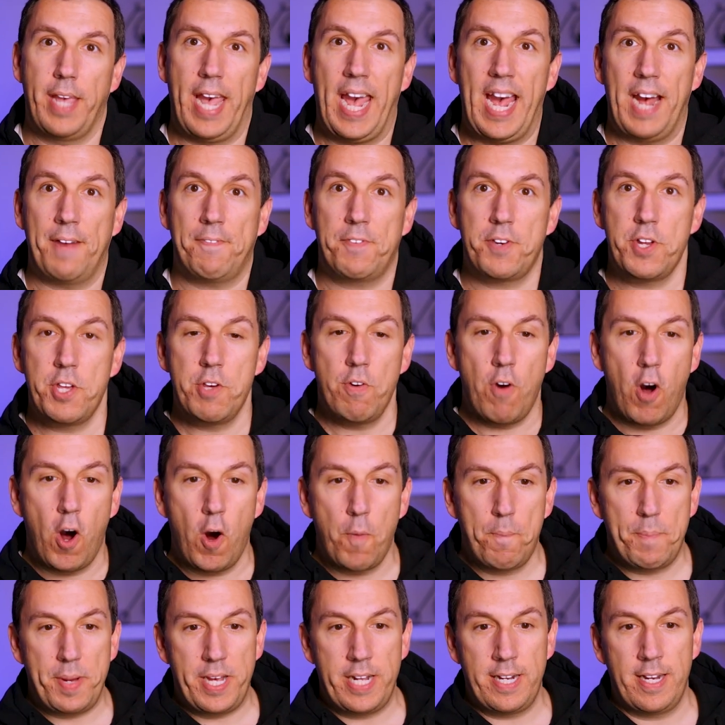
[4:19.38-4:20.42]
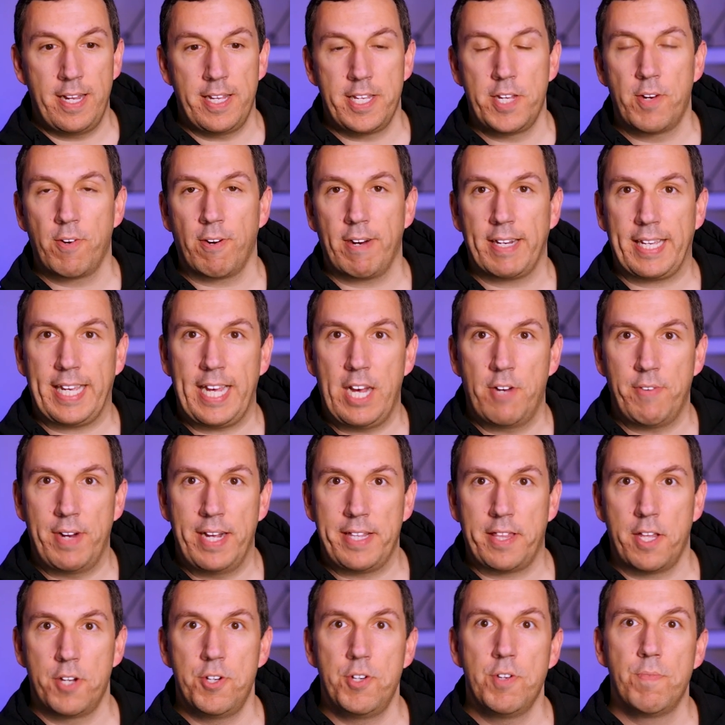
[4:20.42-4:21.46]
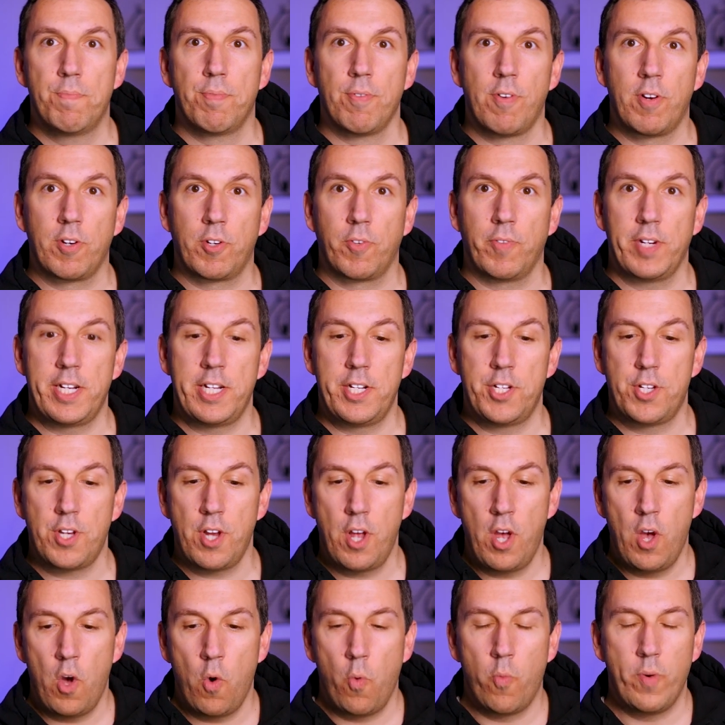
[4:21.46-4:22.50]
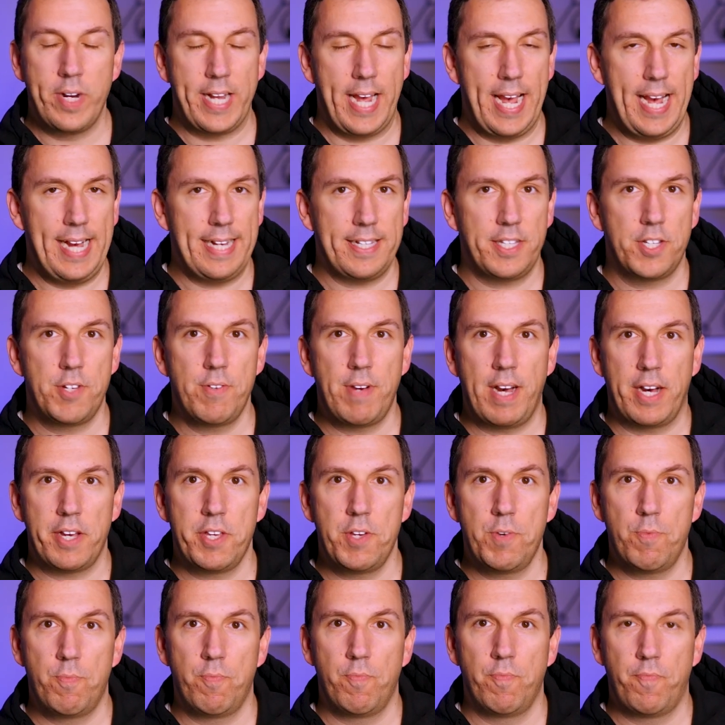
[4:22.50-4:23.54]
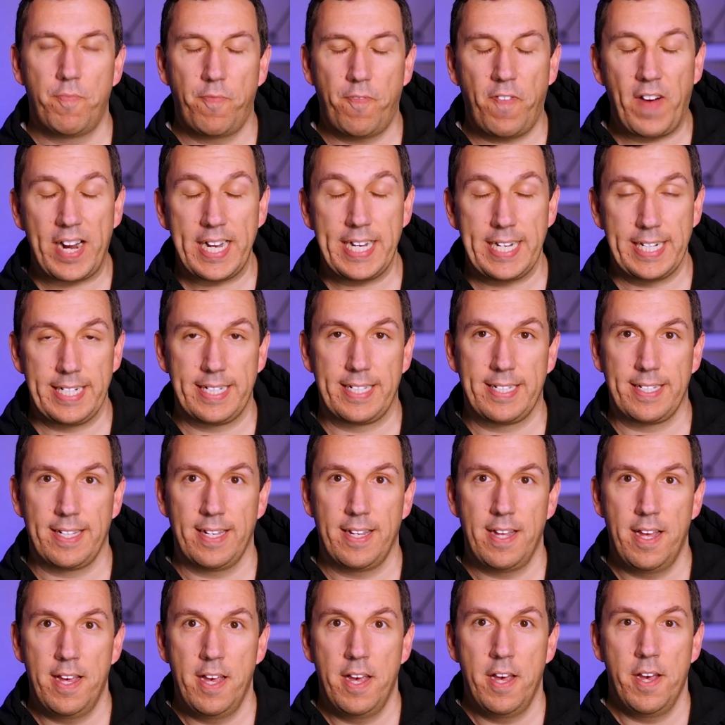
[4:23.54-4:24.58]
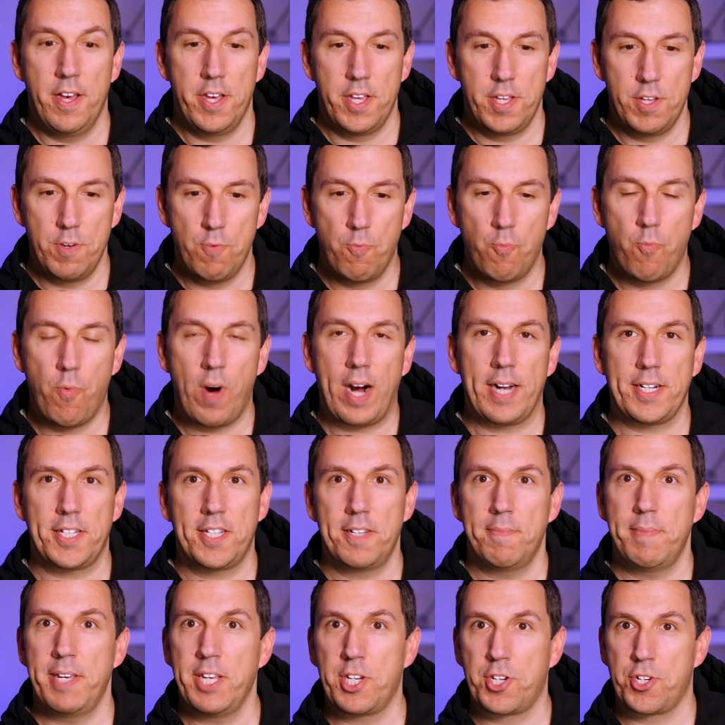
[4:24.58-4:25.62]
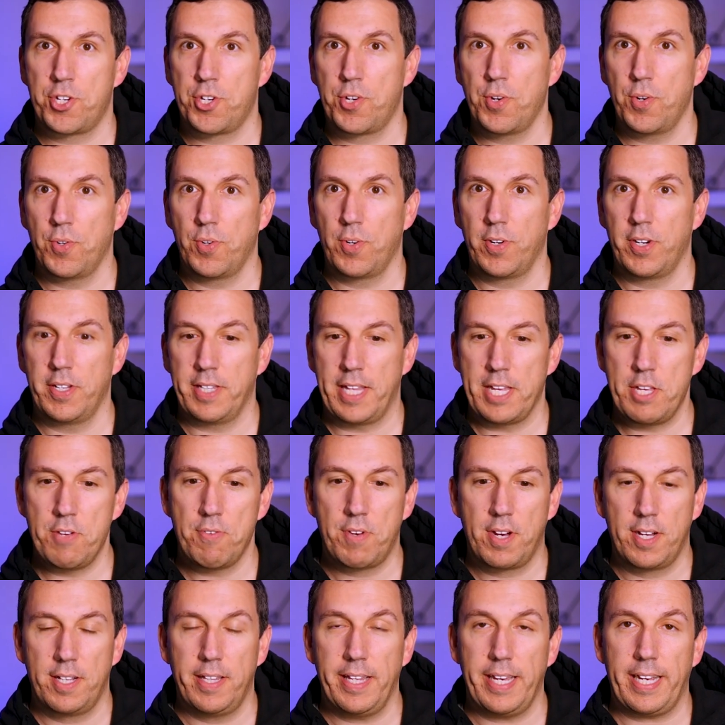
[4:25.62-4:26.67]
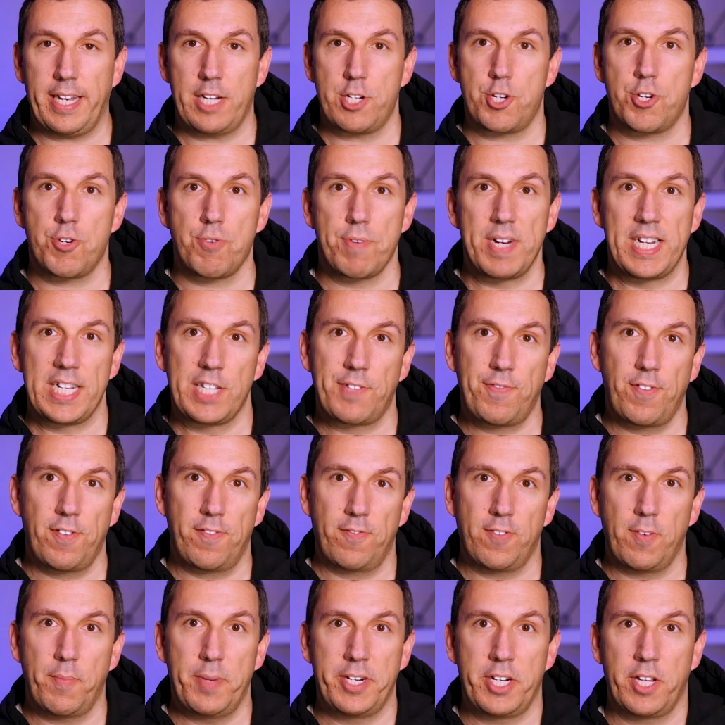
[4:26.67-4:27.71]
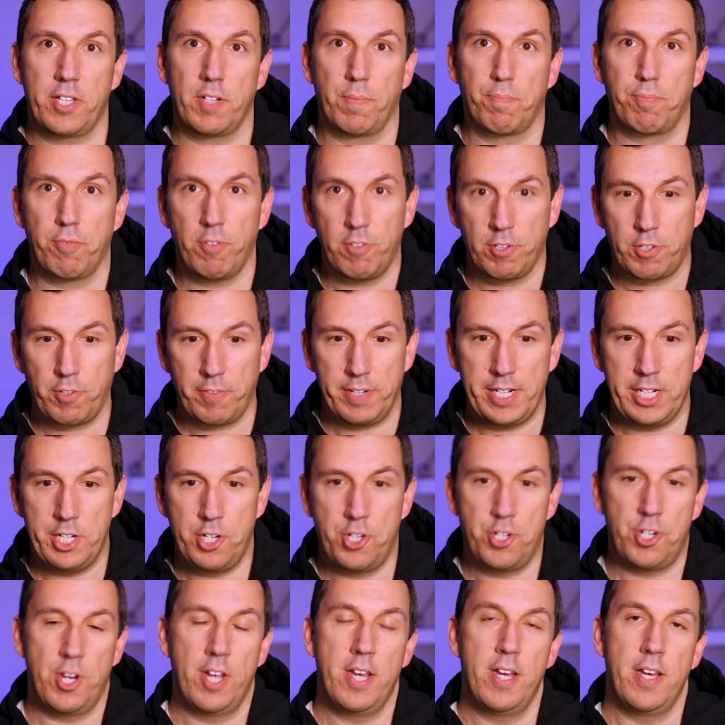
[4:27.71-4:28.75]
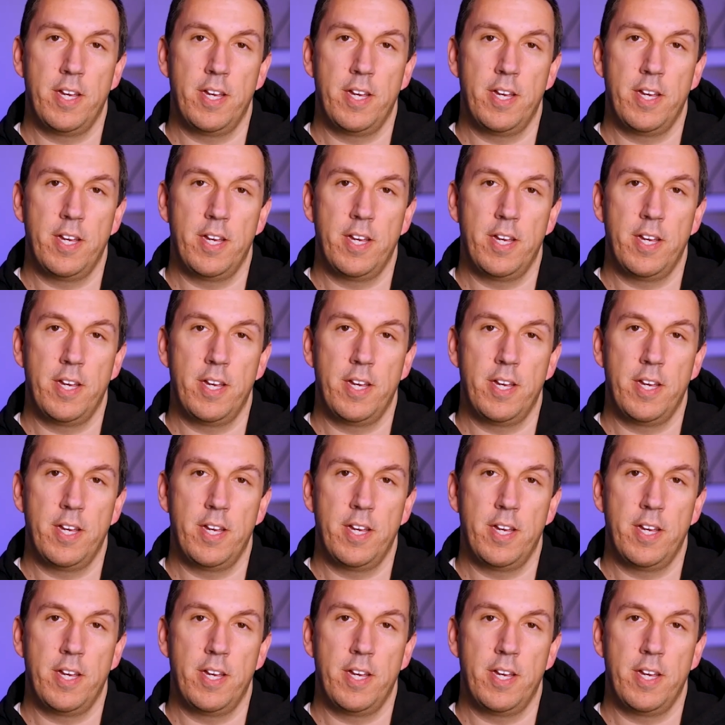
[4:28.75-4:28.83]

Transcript: after you open your account at the new brokerage, when it asks you how you fund it, you want to make sure that you click transfer from another brokerage